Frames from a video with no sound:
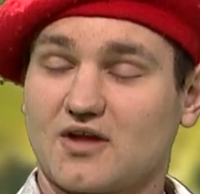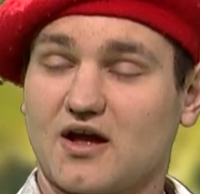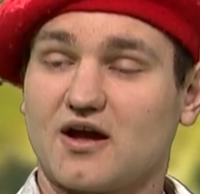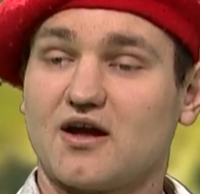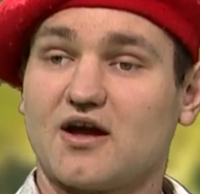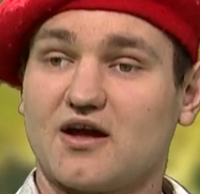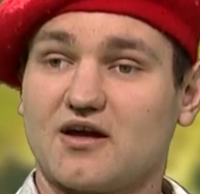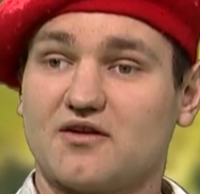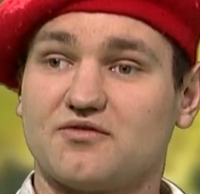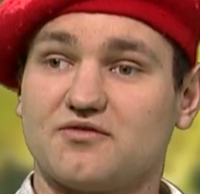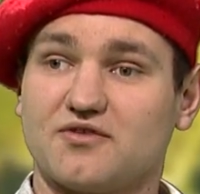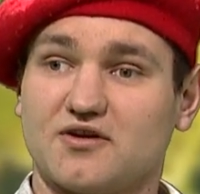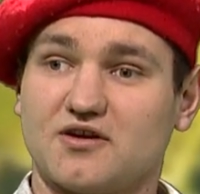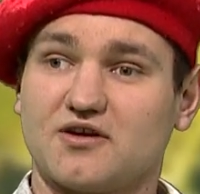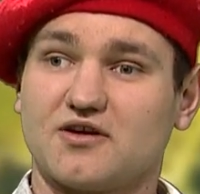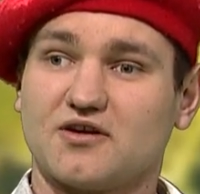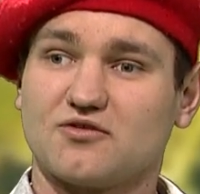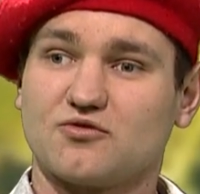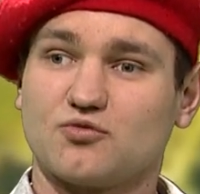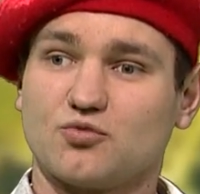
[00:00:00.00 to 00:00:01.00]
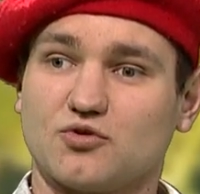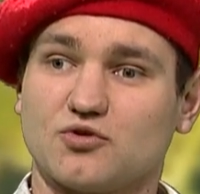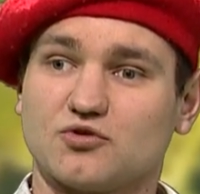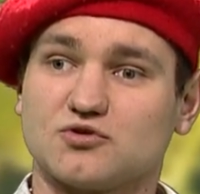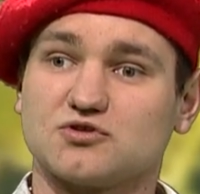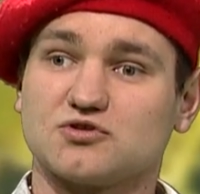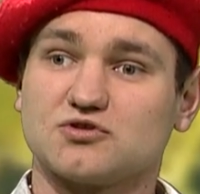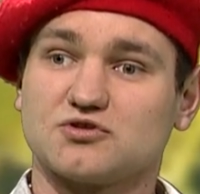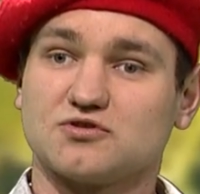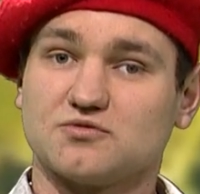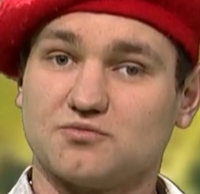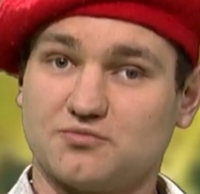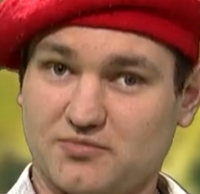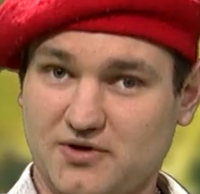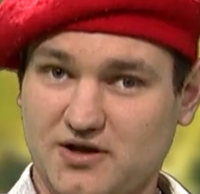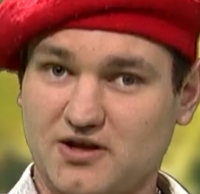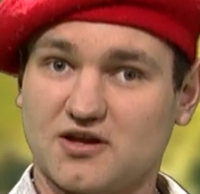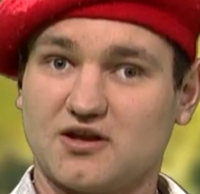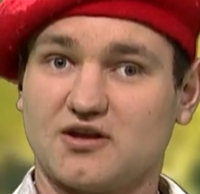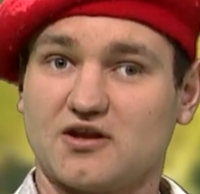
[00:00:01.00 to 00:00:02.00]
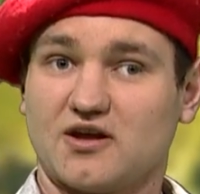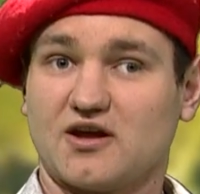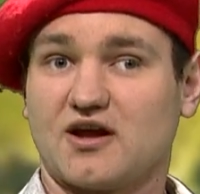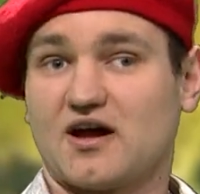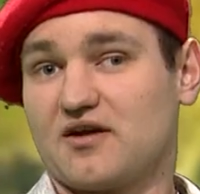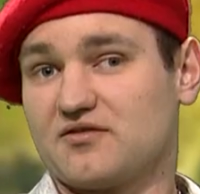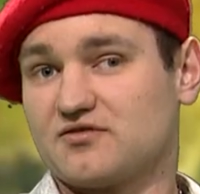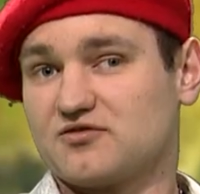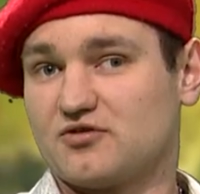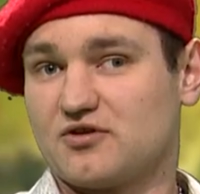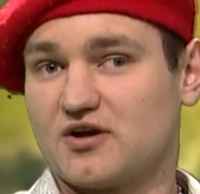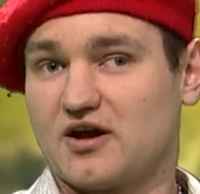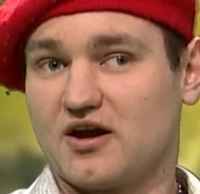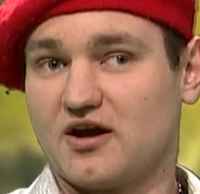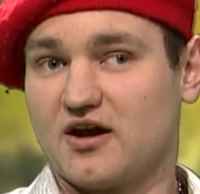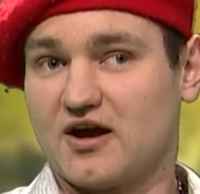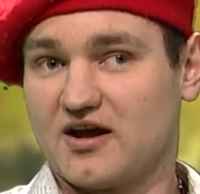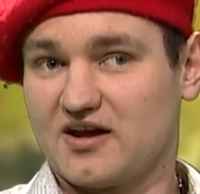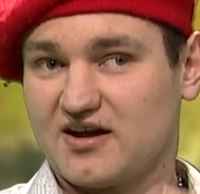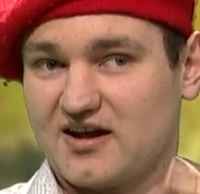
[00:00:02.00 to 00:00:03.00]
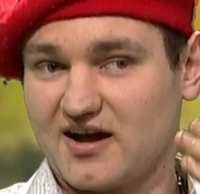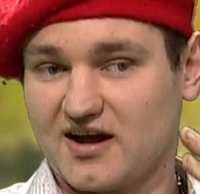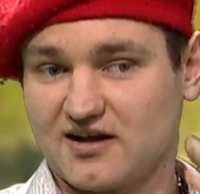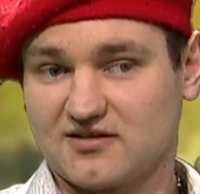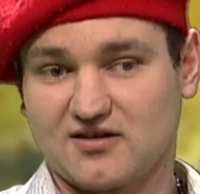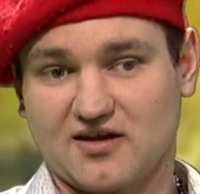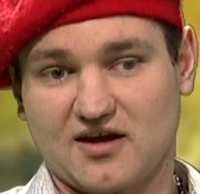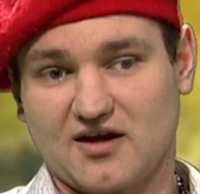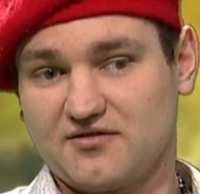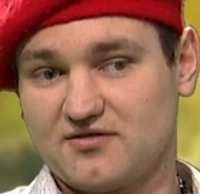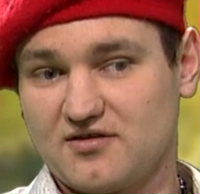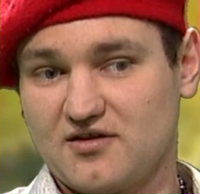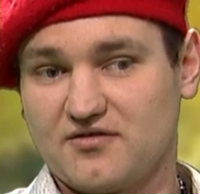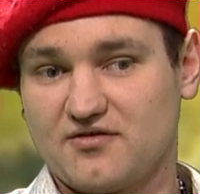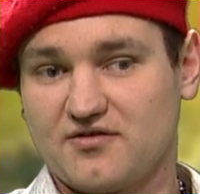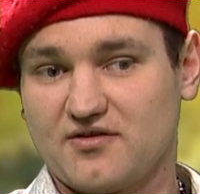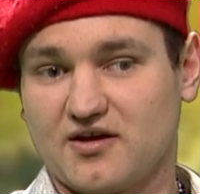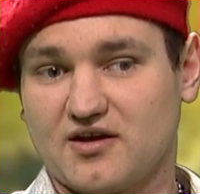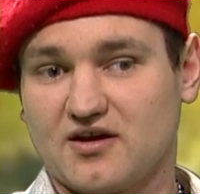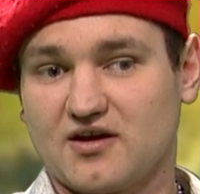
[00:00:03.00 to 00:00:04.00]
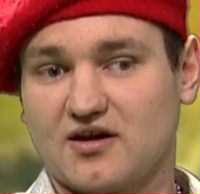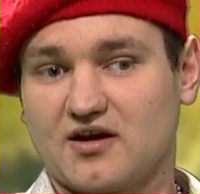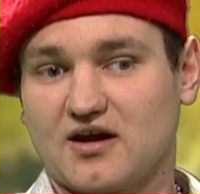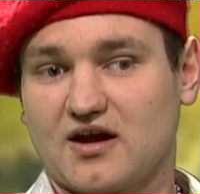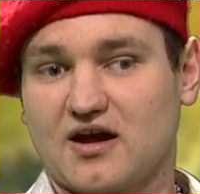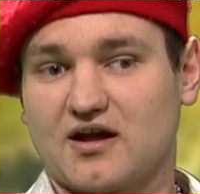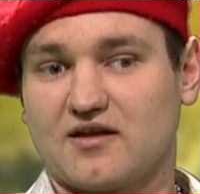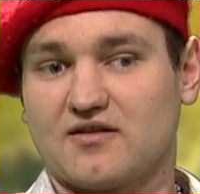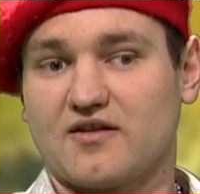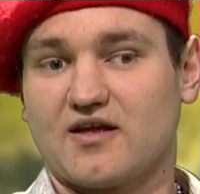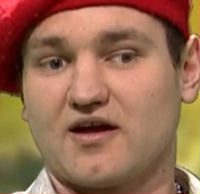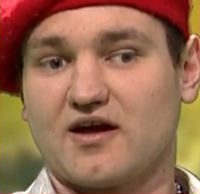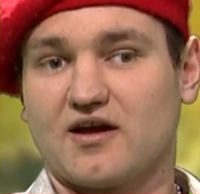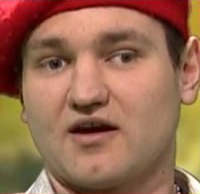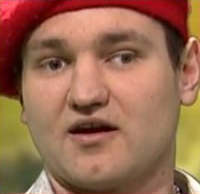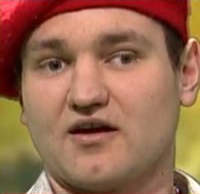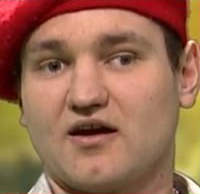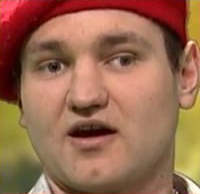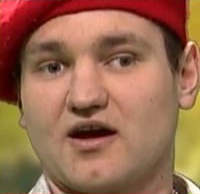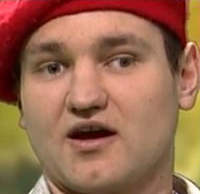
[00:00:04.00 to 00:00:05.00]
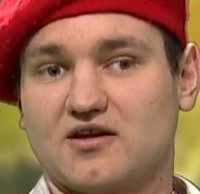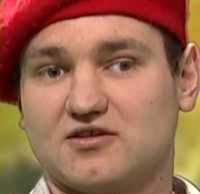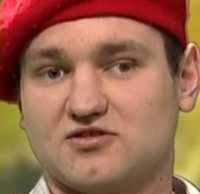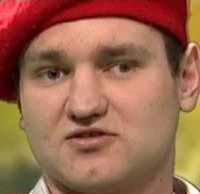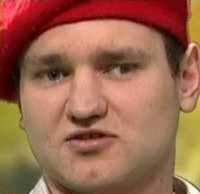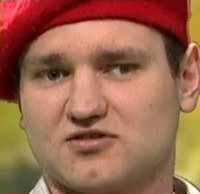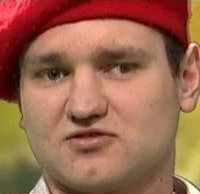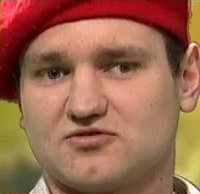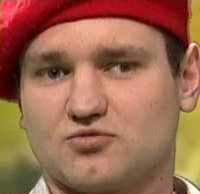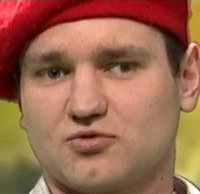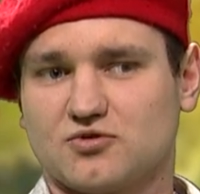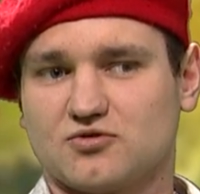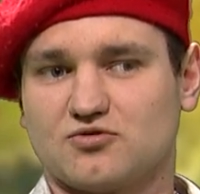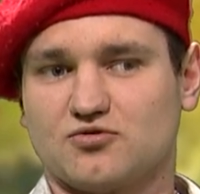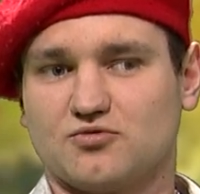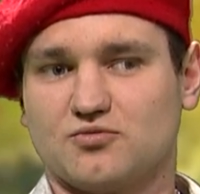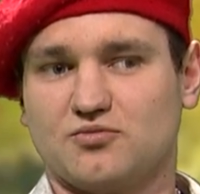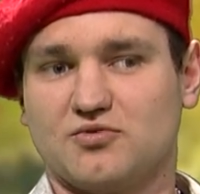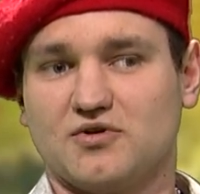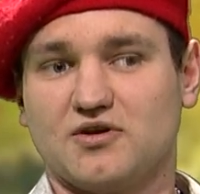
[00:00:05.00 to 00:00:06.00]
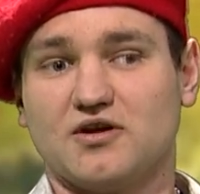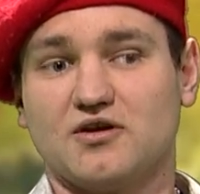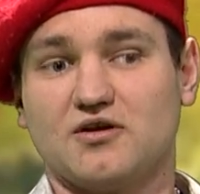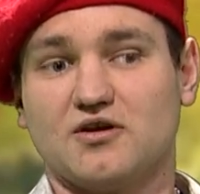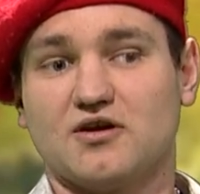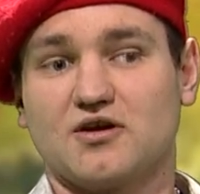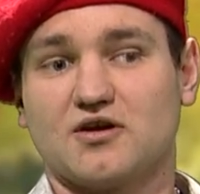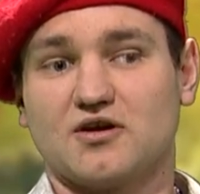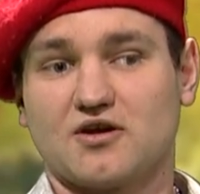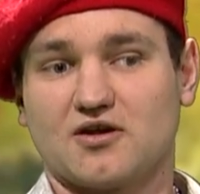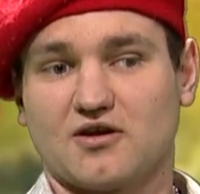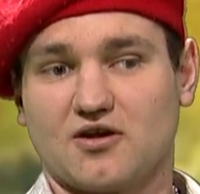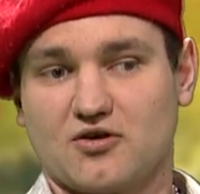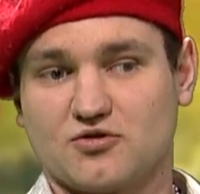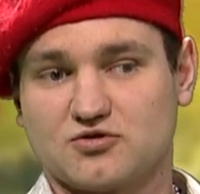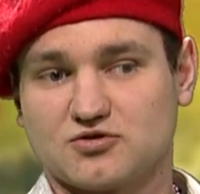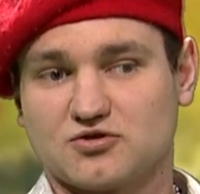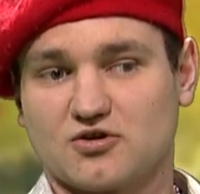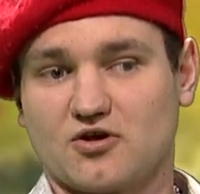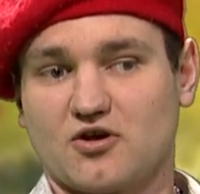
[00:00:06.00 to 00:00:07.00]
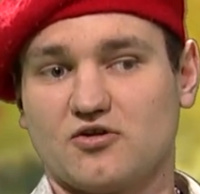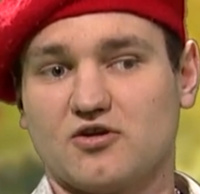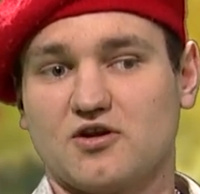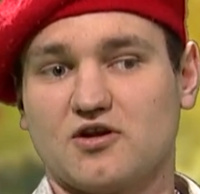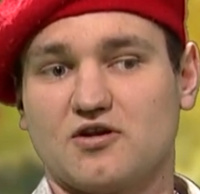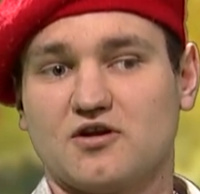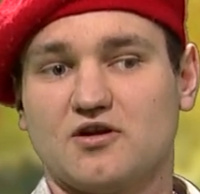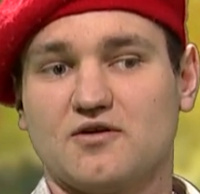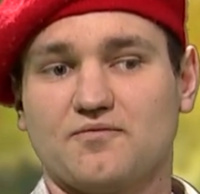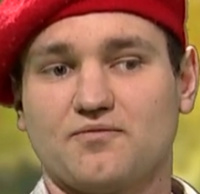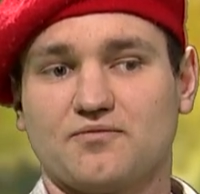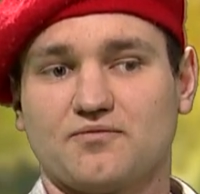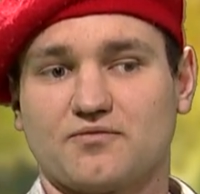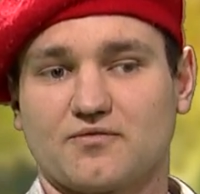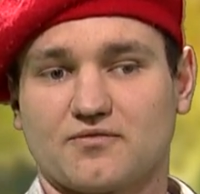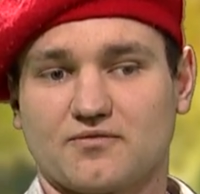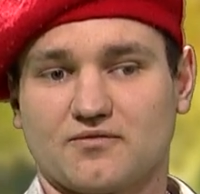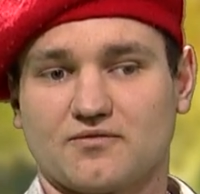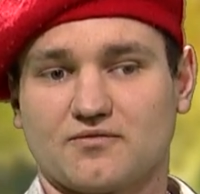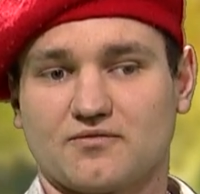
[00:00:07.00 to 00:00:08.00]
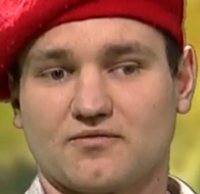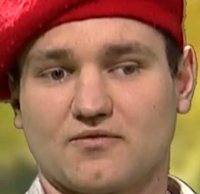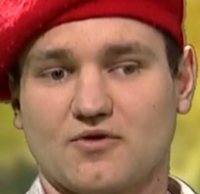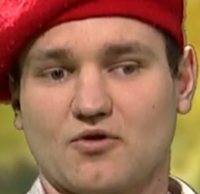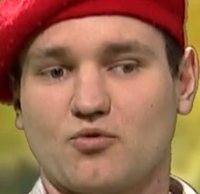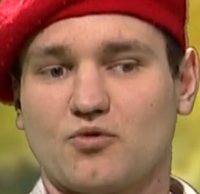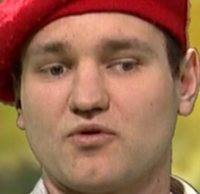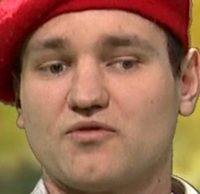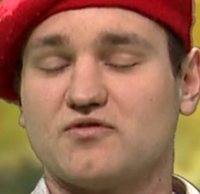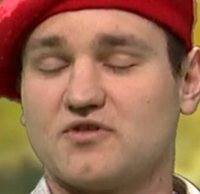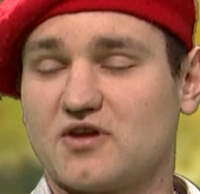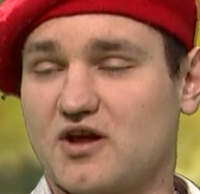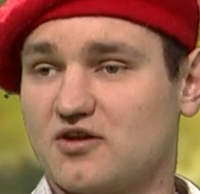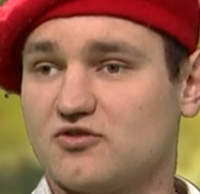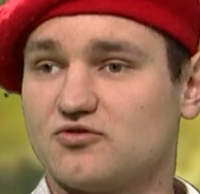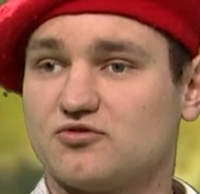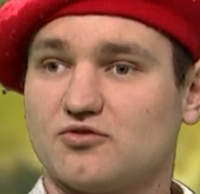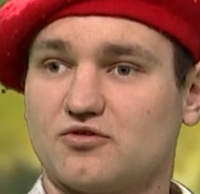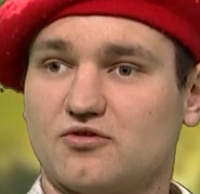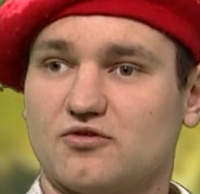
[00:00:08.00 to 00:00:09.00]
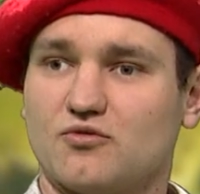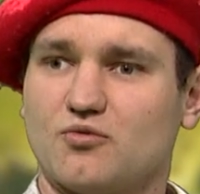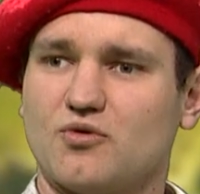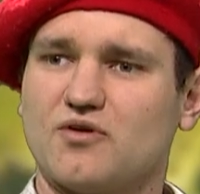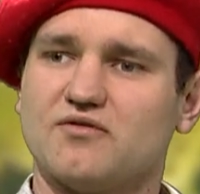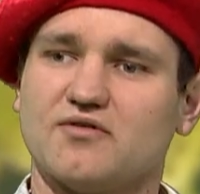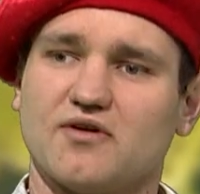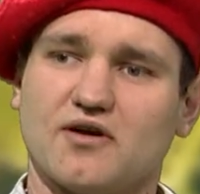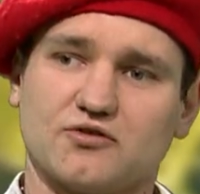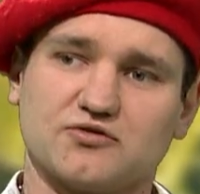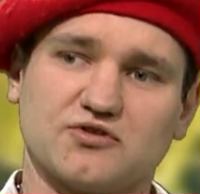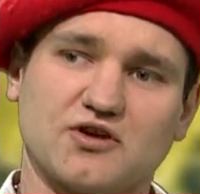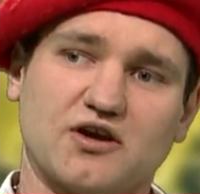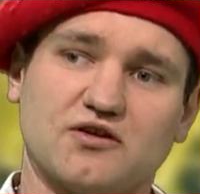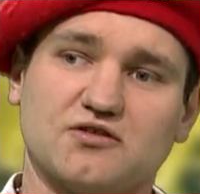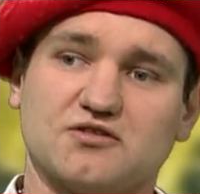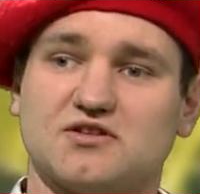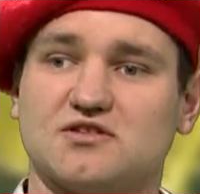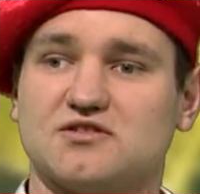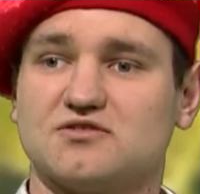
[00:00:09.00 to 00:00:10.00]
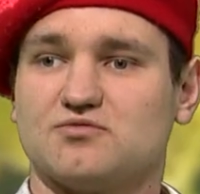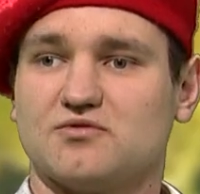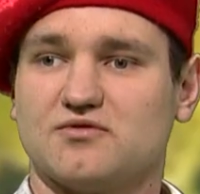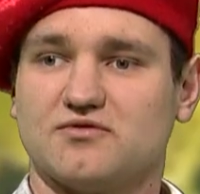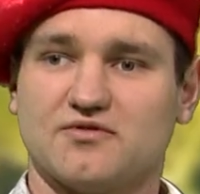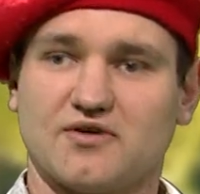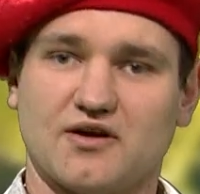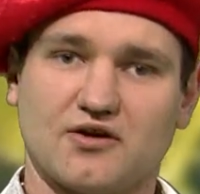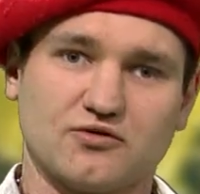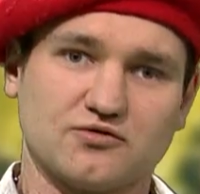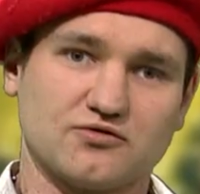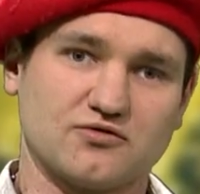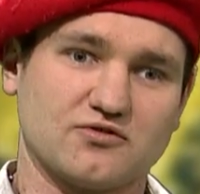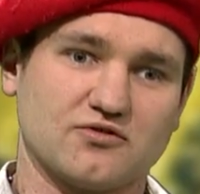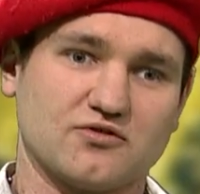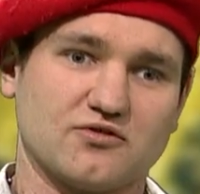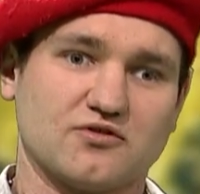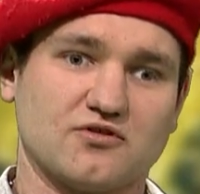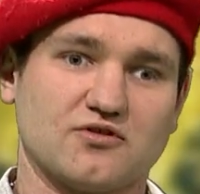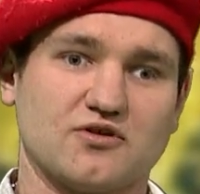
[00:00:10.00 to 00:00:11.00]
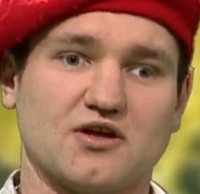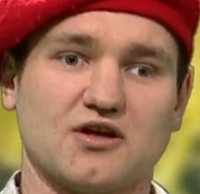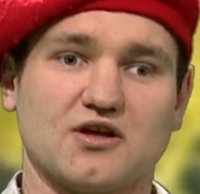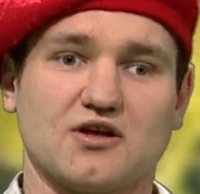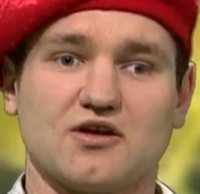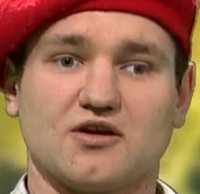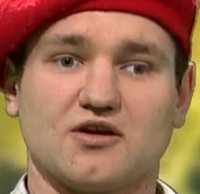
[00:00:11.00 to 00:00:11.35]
I think it was beginning after I, I cut everything, and I I just want to be close only mm, with nature, without artists, without. Uh,